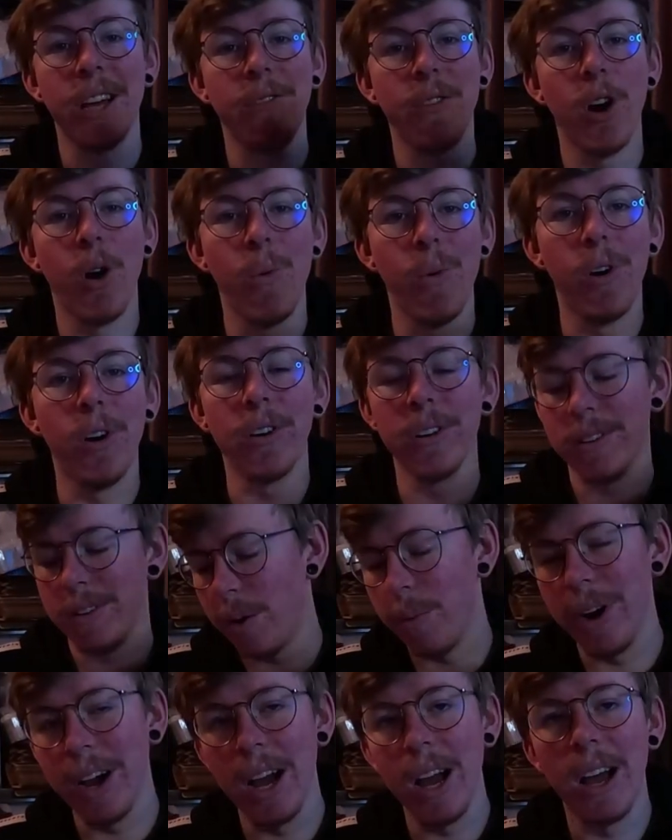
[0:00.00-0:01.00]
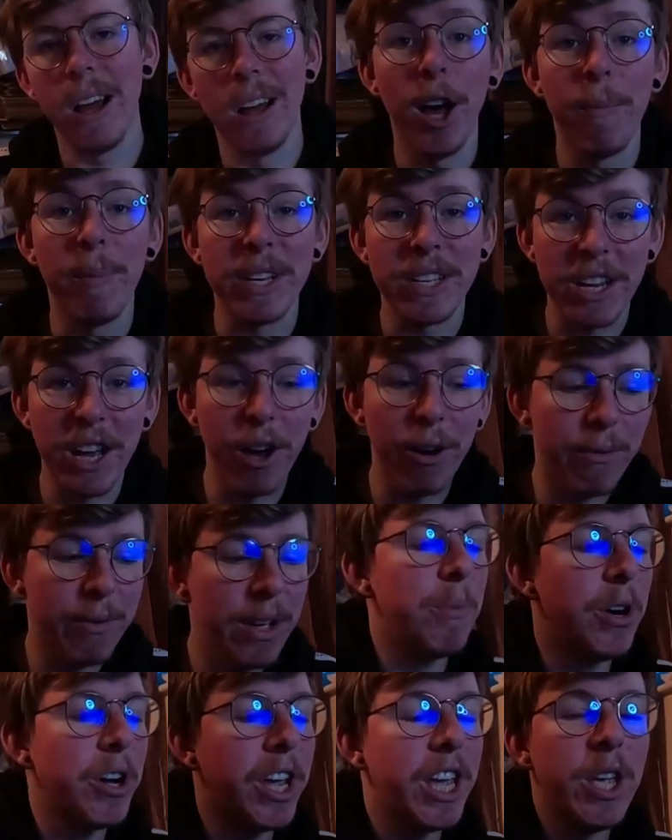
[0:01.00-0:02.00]
So I've got one that I wear a lot myself. I
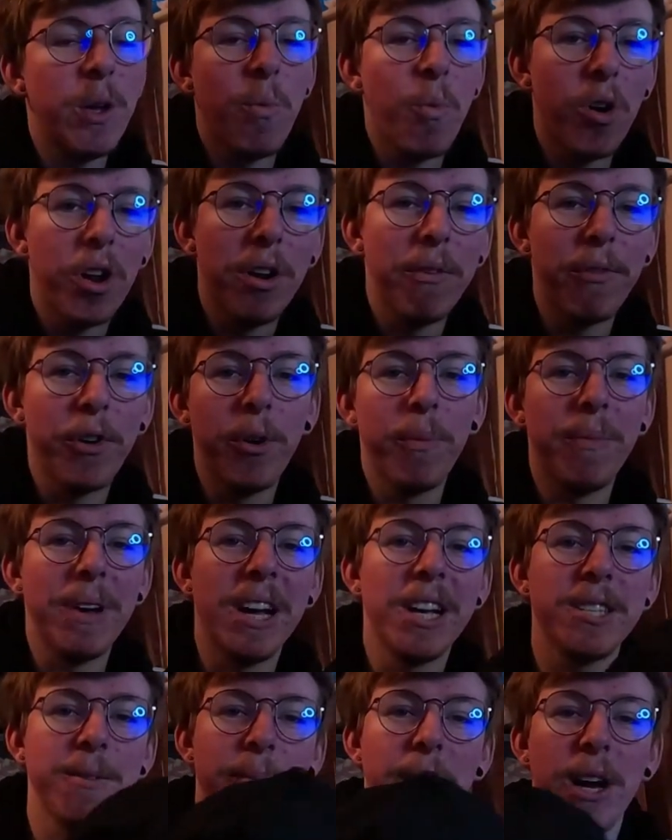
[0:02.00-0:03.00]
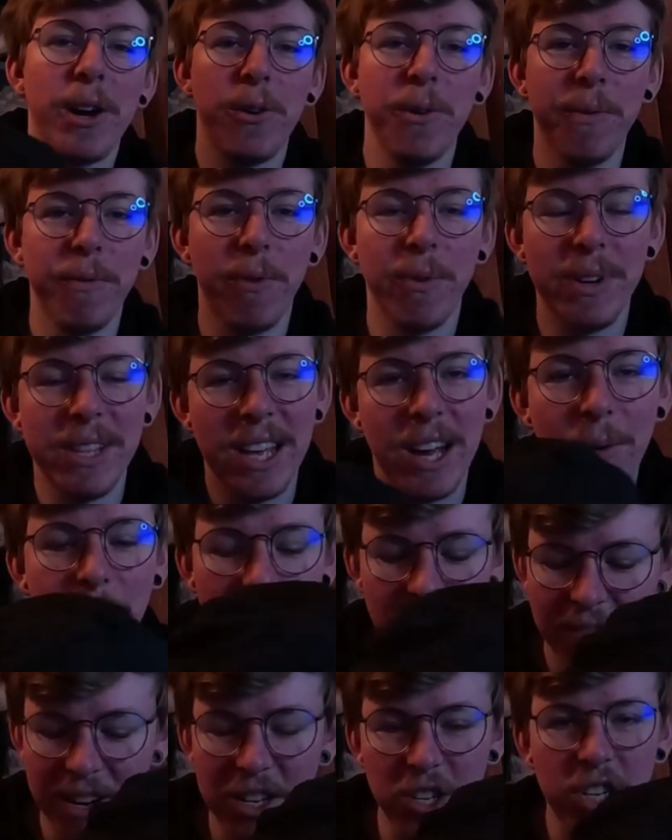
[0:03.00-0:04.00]
might keep one of them as a backup for when that
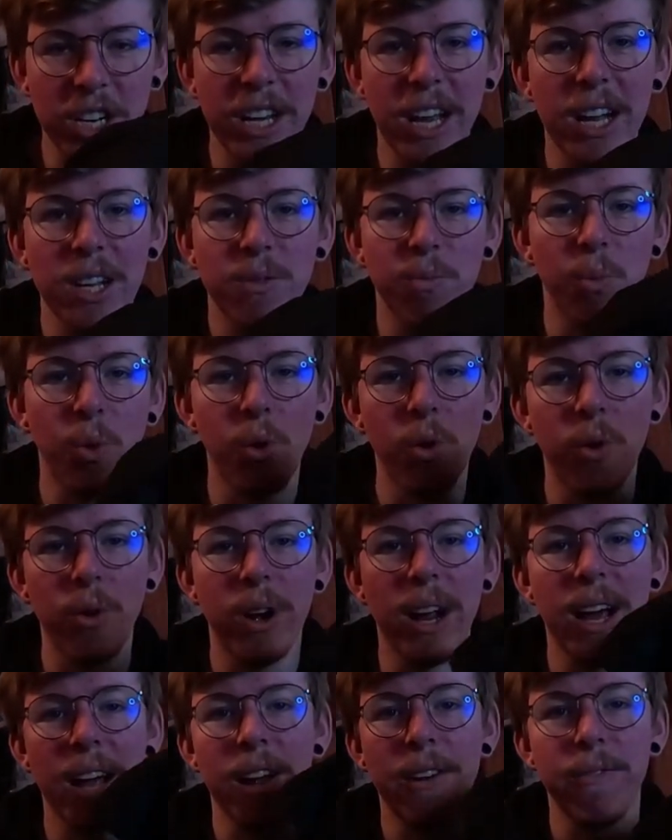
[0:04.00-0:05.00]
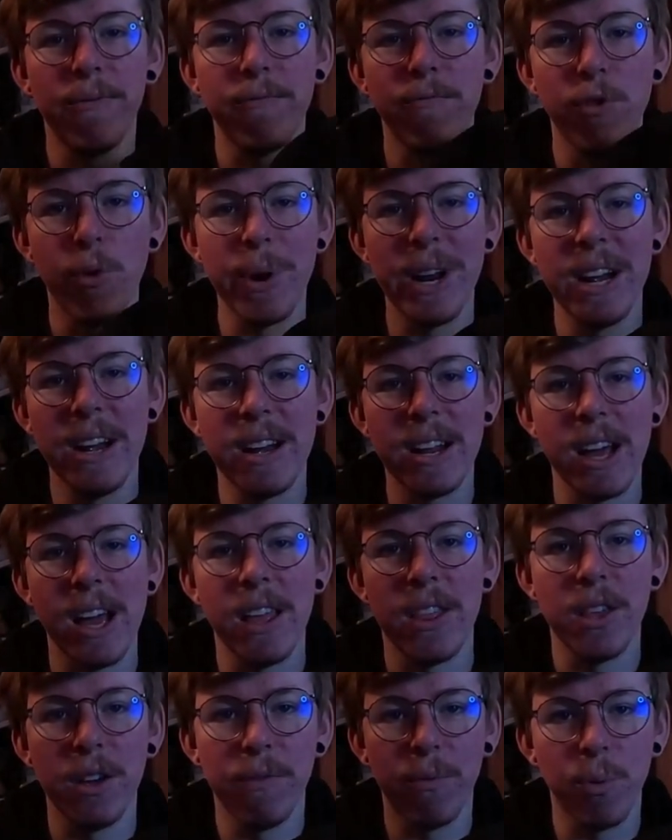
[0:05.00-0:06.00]
one eventually gets worn and ruined.
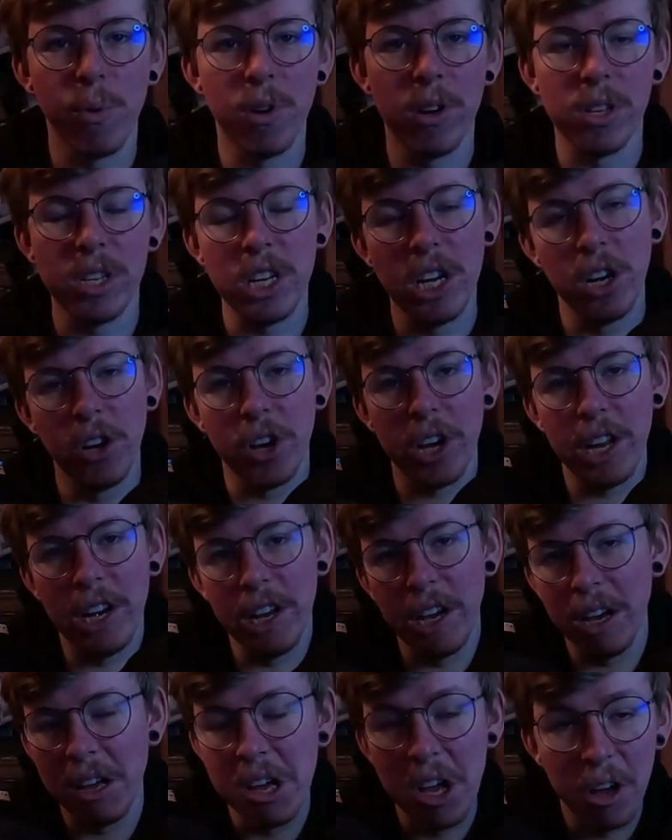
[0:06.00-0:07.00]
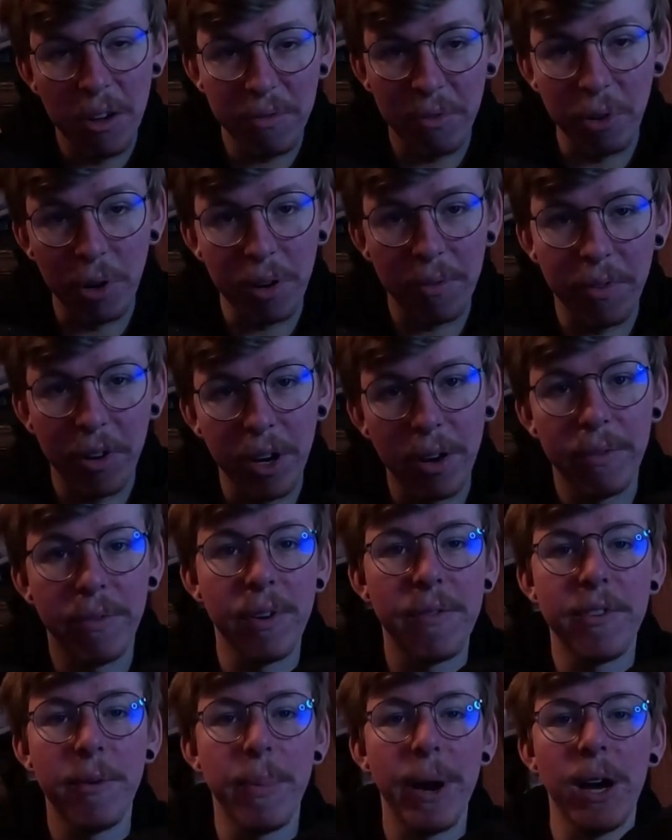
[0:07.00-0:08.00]
And the other one, you're looking at £45,
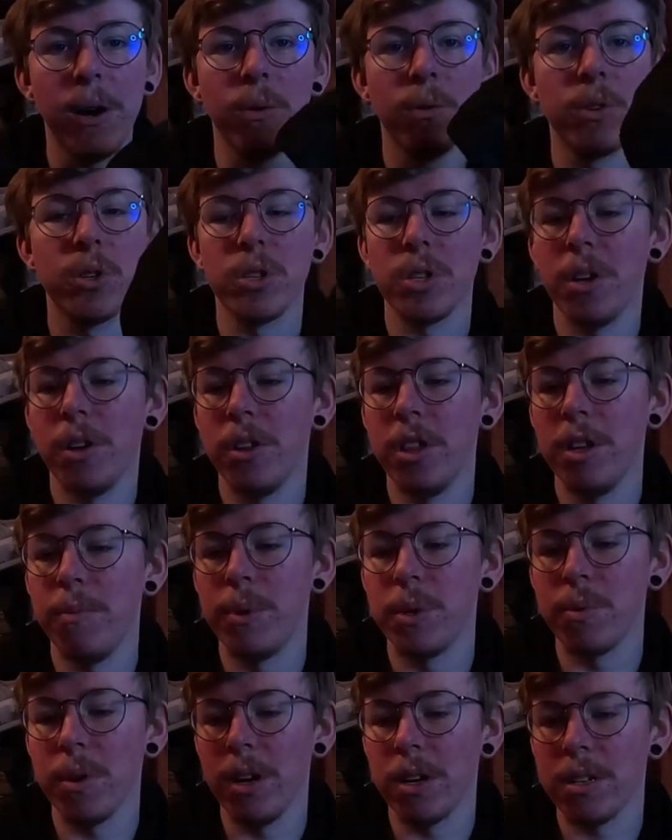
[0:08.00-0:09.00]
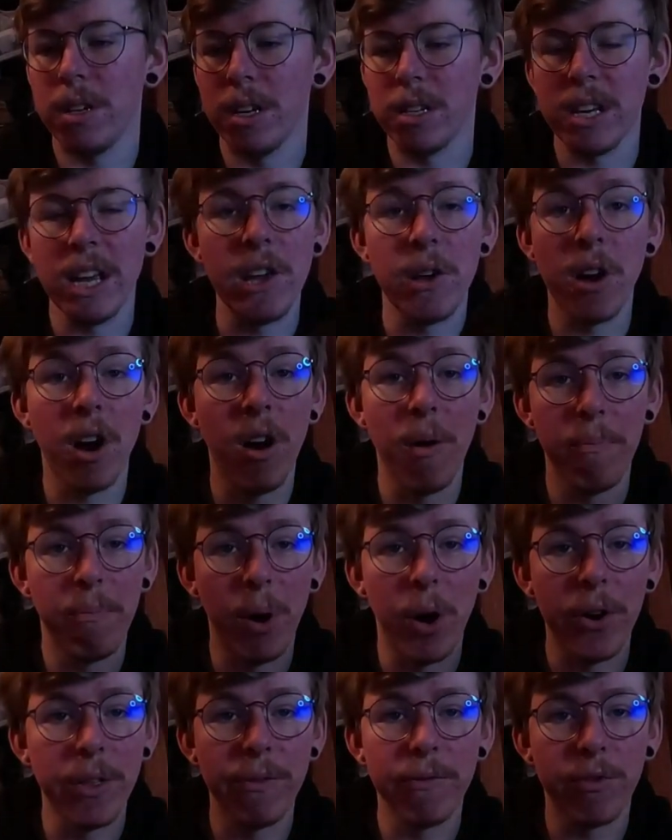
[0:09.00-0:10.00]
£50 on them as well, because like I say, you can't
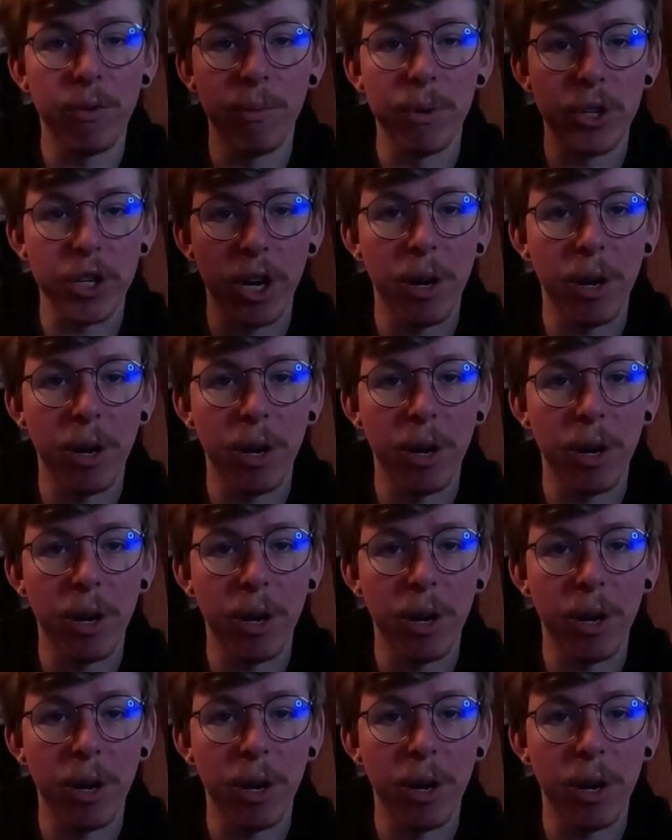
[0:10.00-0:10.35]
buy them from the